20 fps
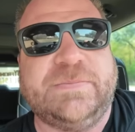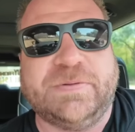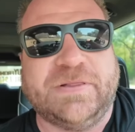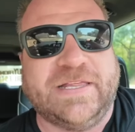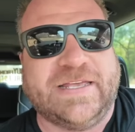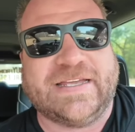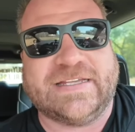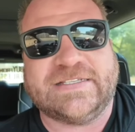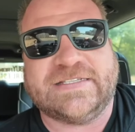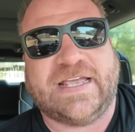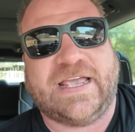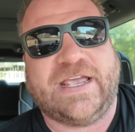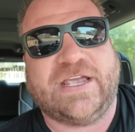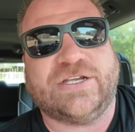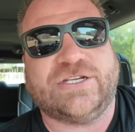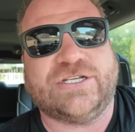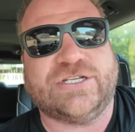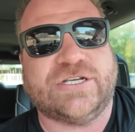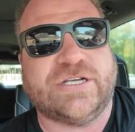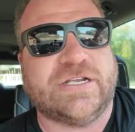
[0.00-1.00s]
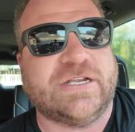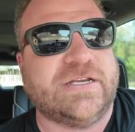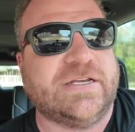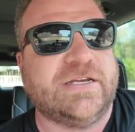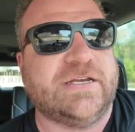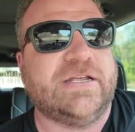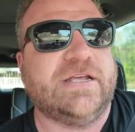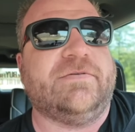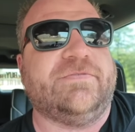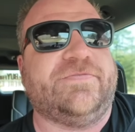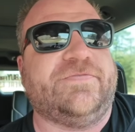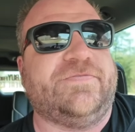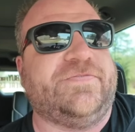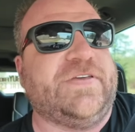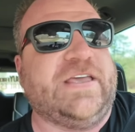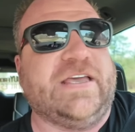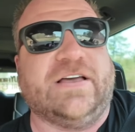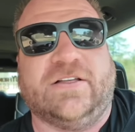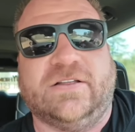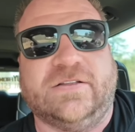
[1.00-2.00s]
plantation
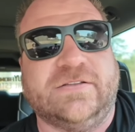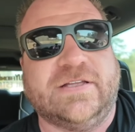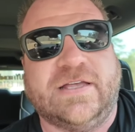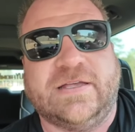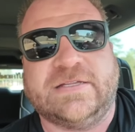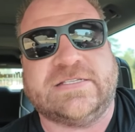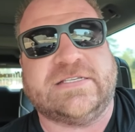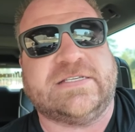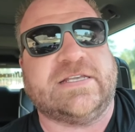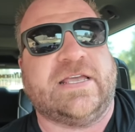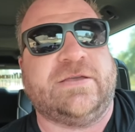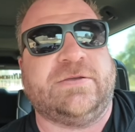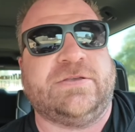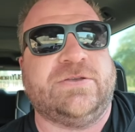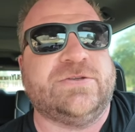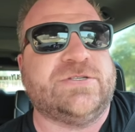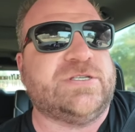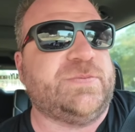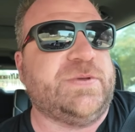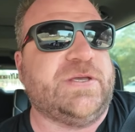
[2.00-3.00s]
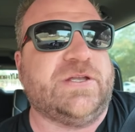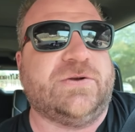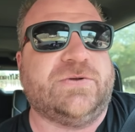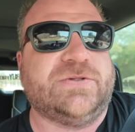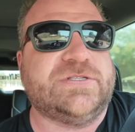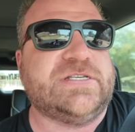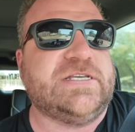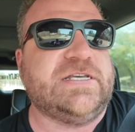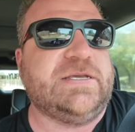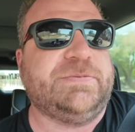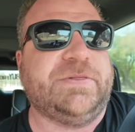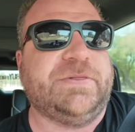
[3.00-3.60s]
feel. It's, it used to be an old tea